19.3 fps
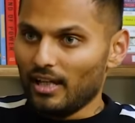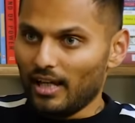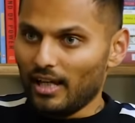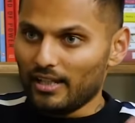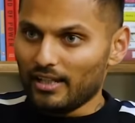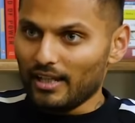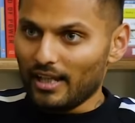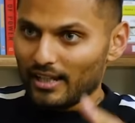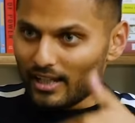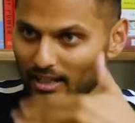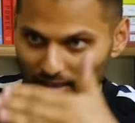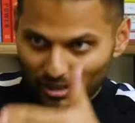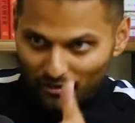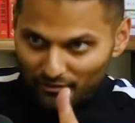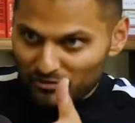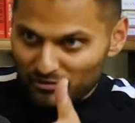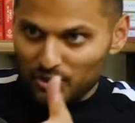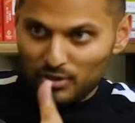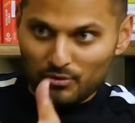and and I'd
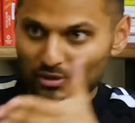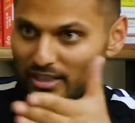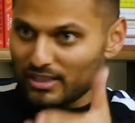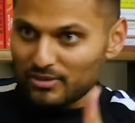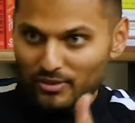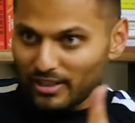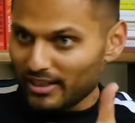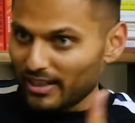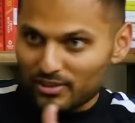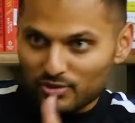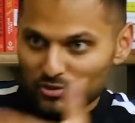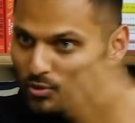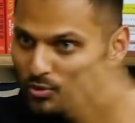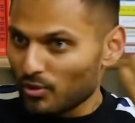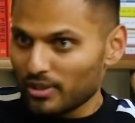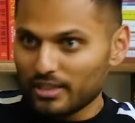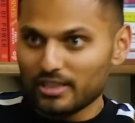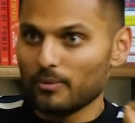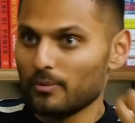love for you to reiterate that
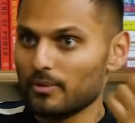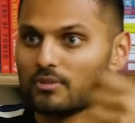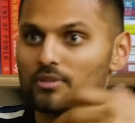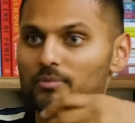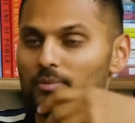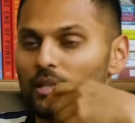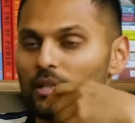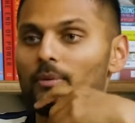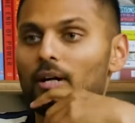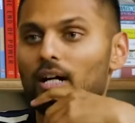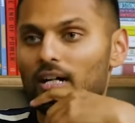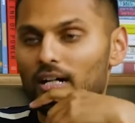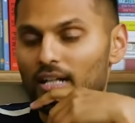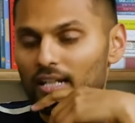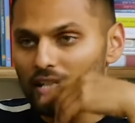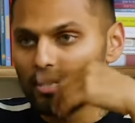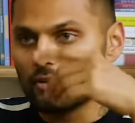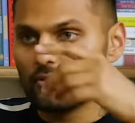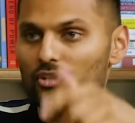story that we were speaking about
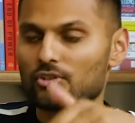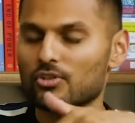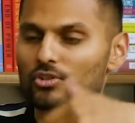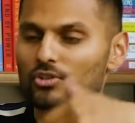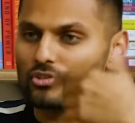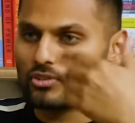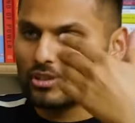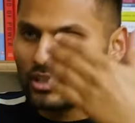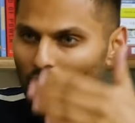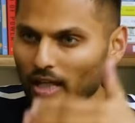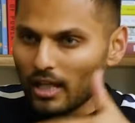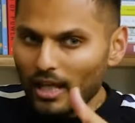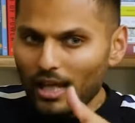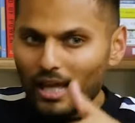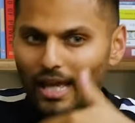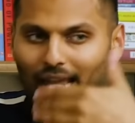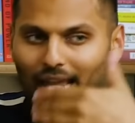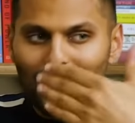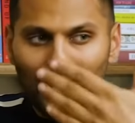earlier and just
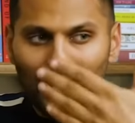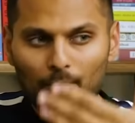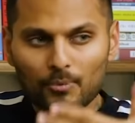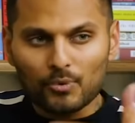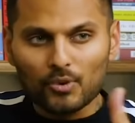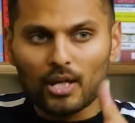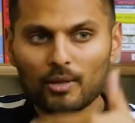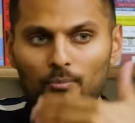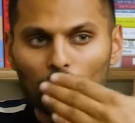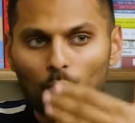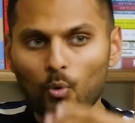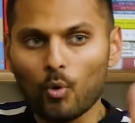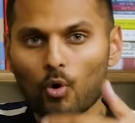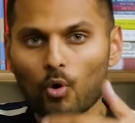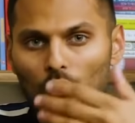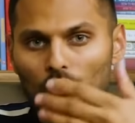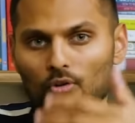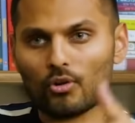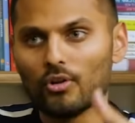elaborate
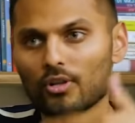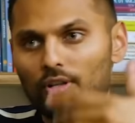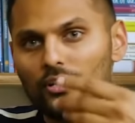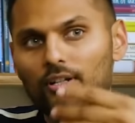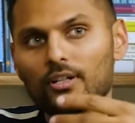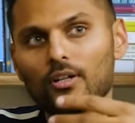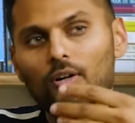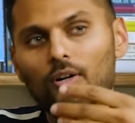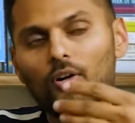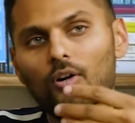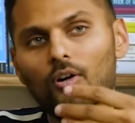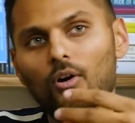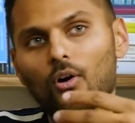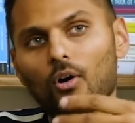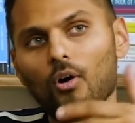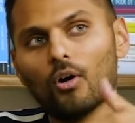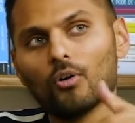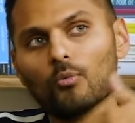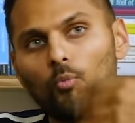more on
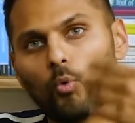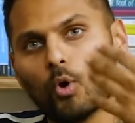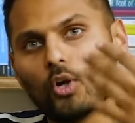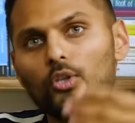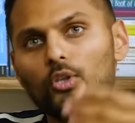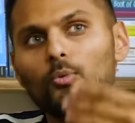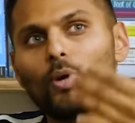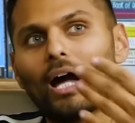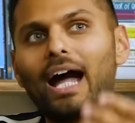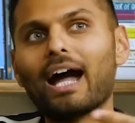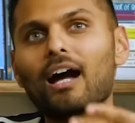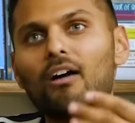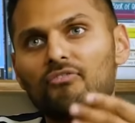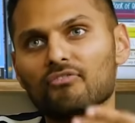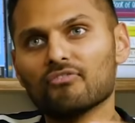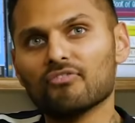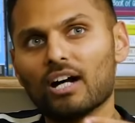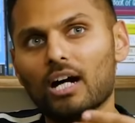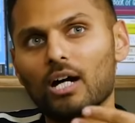on what you
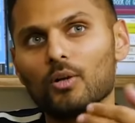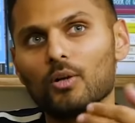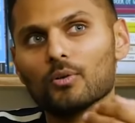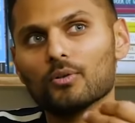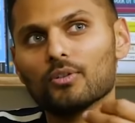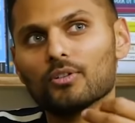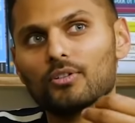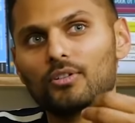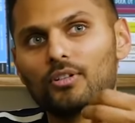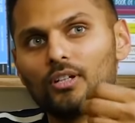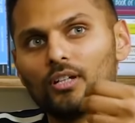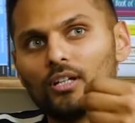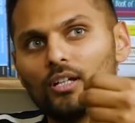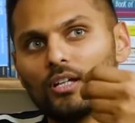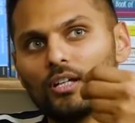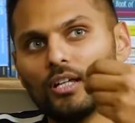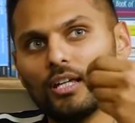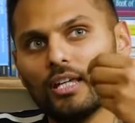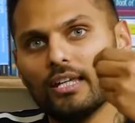have found
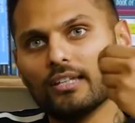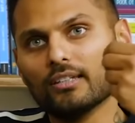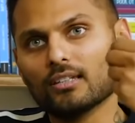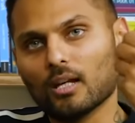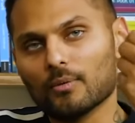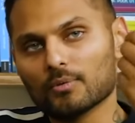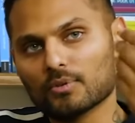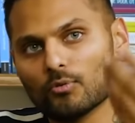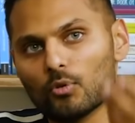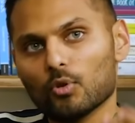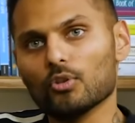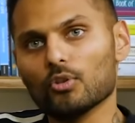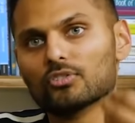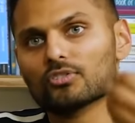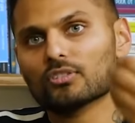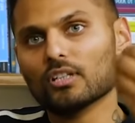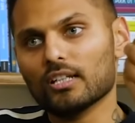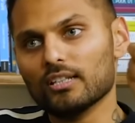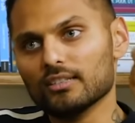in terms of all your
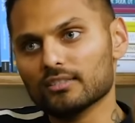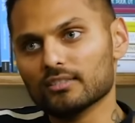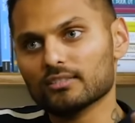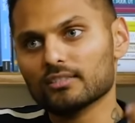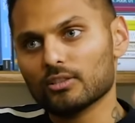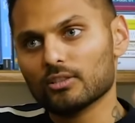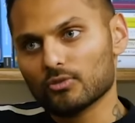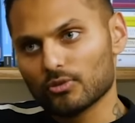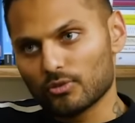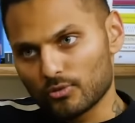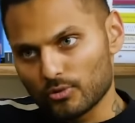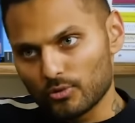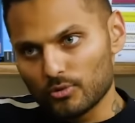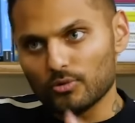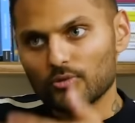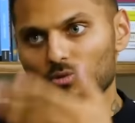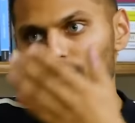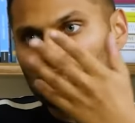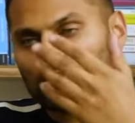studies, etc.,
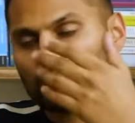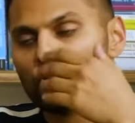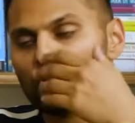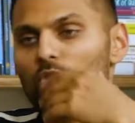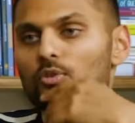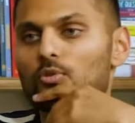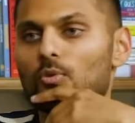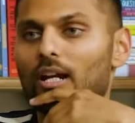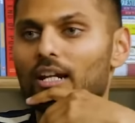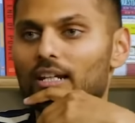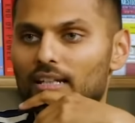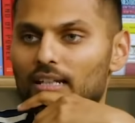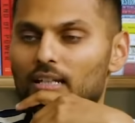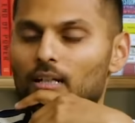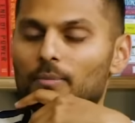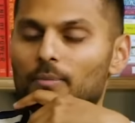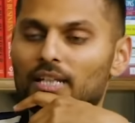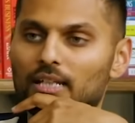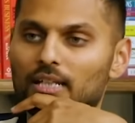through spirituality
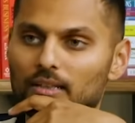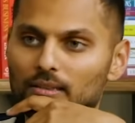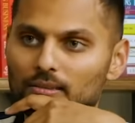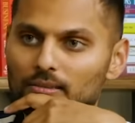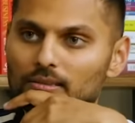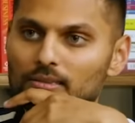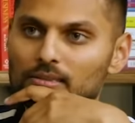coming out.